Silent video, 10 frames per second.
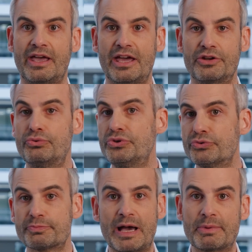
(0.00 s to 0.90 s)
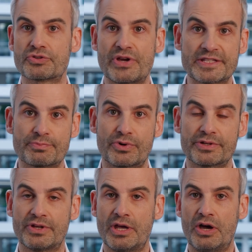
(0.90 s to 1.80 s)
and who use public
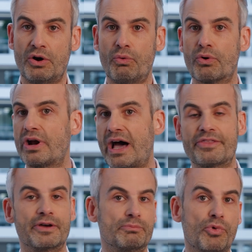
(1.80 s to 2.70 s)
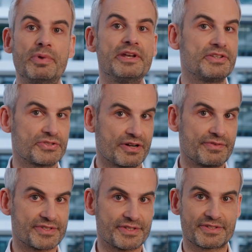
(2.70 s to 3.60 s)
transport or other mobility
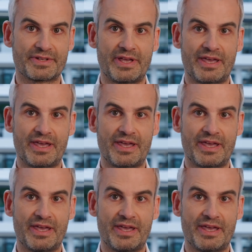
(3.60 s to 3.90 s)
services.